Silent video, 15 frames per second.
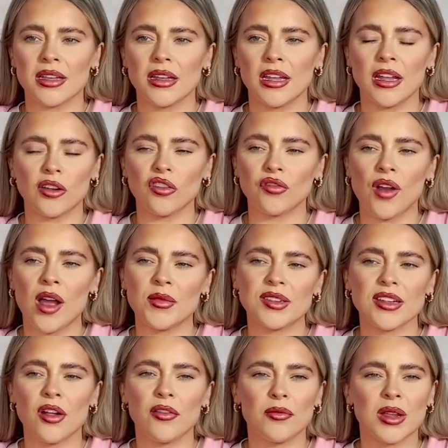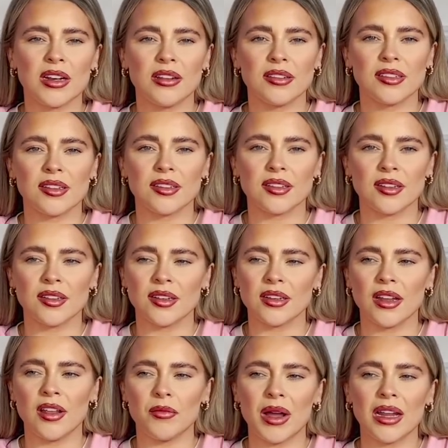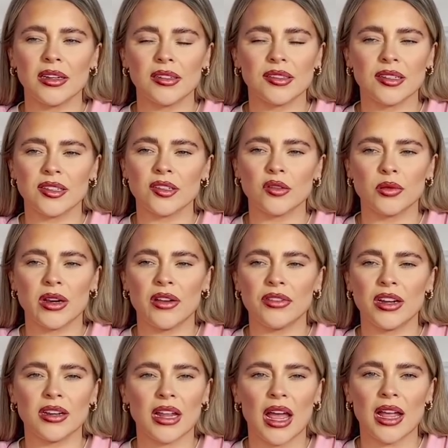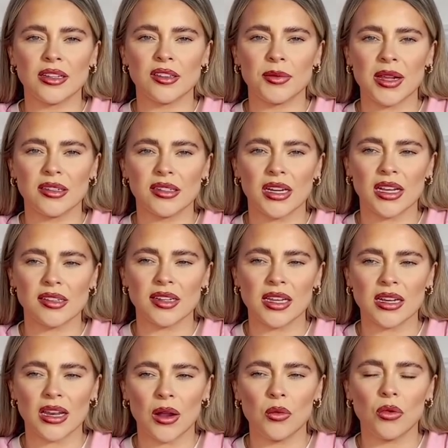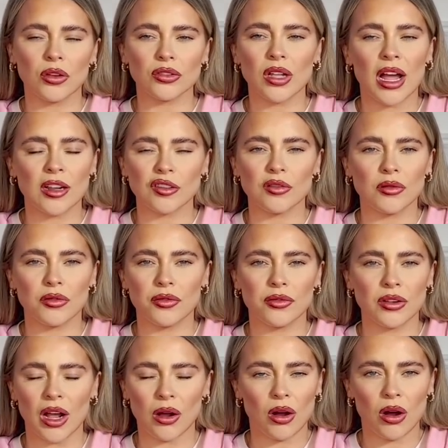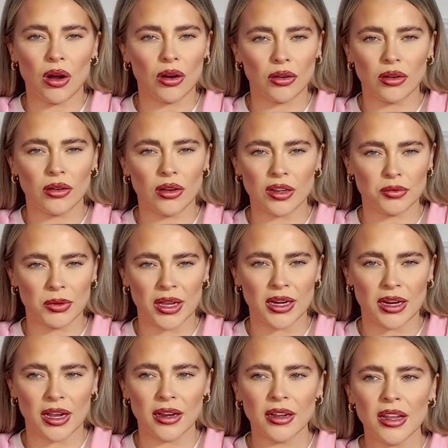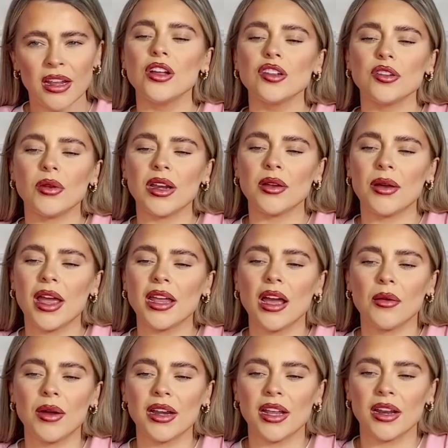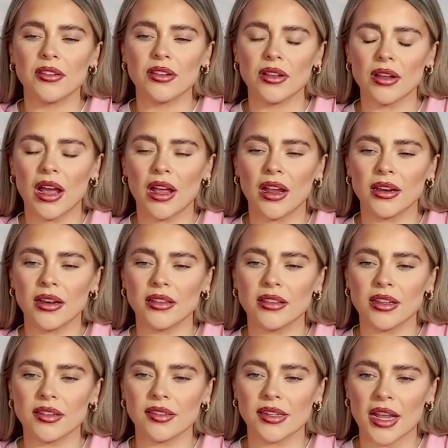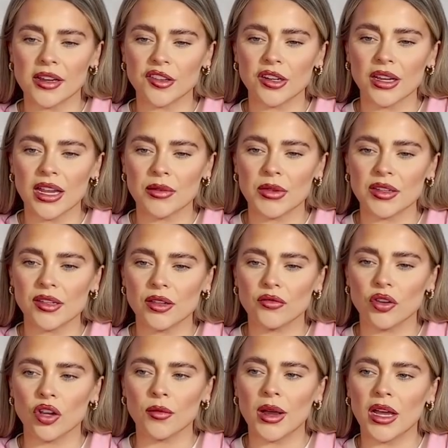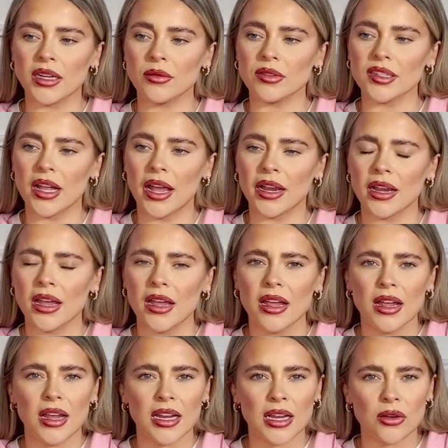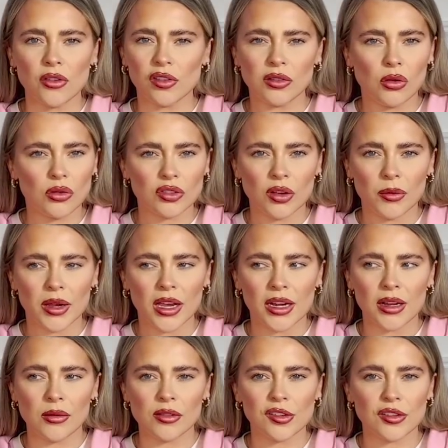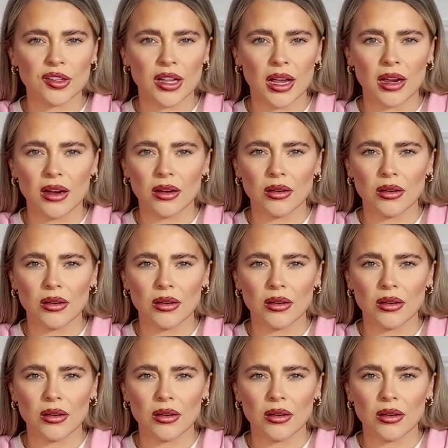just remind myself of my little sisters, and if my little sisters were ever in that headspace at 18, like what the actual, I can't explain it. So anyway, I went in and the surgeon came into the room and he just looked at me and he was just like,